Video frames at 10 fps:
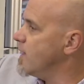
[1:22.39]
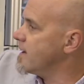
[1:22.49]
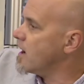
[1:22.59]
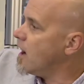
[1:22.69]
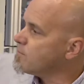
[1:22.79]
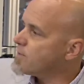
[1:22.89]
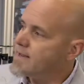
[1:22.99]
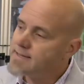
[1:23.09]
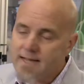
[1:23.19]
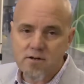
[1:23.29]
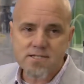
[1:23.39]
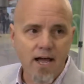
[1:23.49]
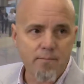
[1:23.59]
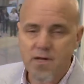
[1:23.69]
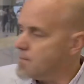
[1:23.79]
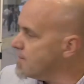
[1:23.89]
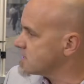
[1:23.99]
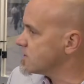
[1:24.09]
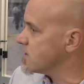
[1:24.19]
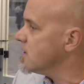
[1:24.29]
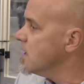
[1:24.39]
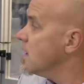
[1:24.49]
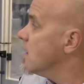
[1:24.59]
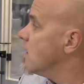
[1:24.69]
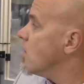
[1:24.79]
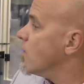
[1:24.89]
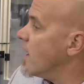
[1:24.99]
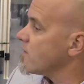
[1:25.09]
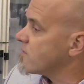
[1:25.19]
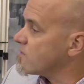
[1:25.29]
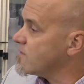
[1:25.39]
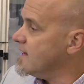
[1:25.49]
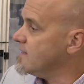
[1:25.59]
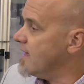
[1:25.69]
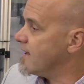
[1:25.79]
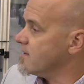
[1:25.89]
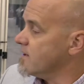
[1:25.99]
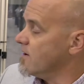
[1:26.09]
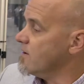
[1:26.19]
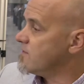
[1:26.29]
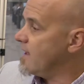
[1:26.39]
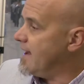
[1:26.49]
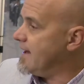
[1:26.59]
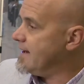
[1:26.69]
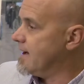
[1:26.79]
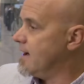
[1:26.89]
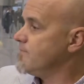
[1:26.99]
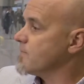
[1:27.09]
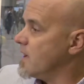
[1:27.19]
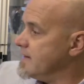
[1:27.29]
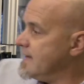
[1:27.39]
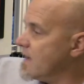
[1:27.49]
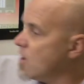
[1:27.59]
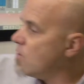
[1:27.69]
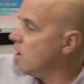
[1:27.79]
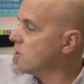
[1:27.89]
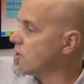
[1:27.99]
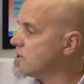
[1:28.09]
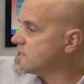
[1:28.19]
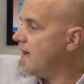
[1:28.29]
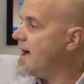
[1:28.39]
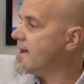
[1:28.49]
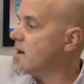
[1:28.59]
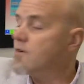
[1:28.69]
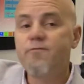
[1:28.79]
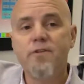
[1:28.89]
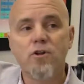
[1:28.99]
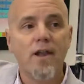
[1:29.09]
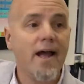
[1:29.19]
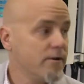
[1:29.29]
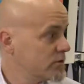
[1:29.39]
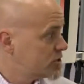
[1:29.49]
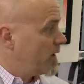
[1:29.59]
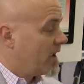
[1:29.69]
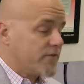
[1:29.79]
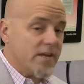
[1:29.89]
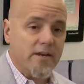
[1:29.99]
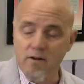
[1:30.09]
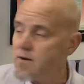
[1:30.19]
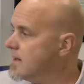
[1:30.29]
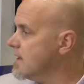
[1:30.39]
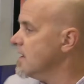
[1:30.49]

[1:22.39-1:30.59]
We had an unplanned downtime on the mixer. We also see that there's a yellow alert on our filler line, which we have here.